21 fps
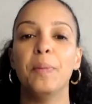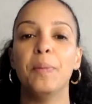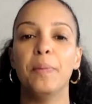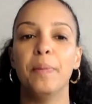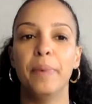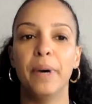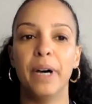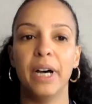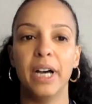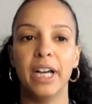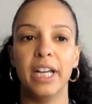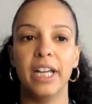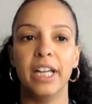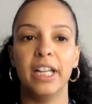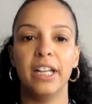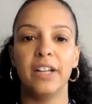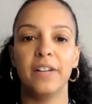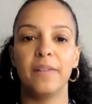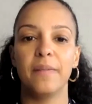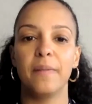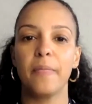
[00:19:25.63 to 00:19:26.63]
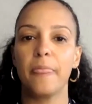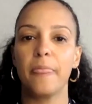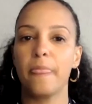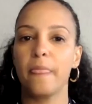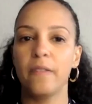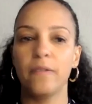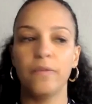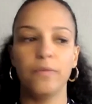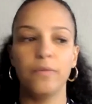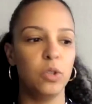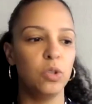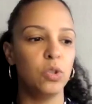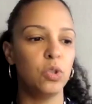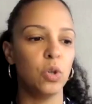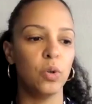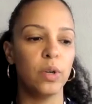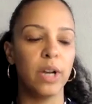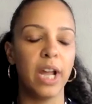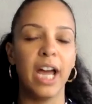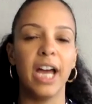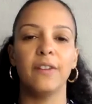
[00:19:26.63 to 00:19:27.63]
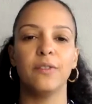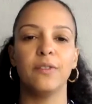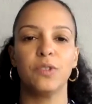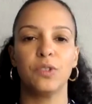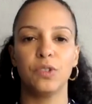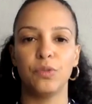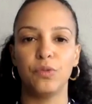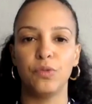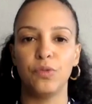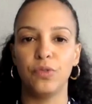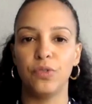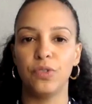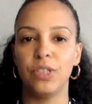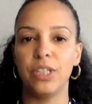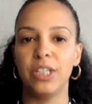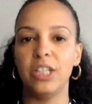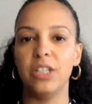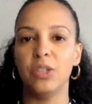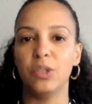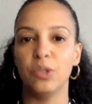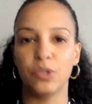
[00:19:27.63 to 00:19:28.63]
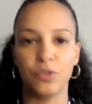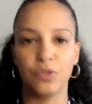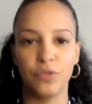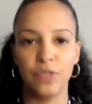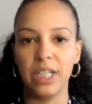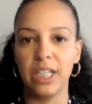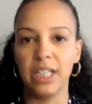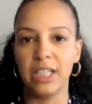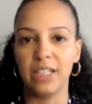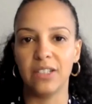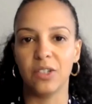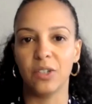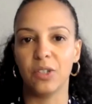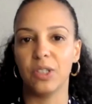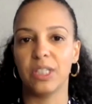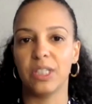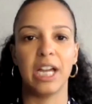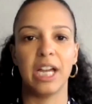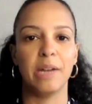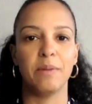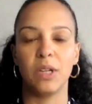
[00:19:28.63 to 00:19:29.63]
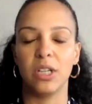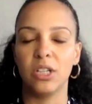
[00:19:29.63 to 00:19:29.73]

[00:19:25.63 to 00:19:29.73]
but you don't have to see those feeds all the time.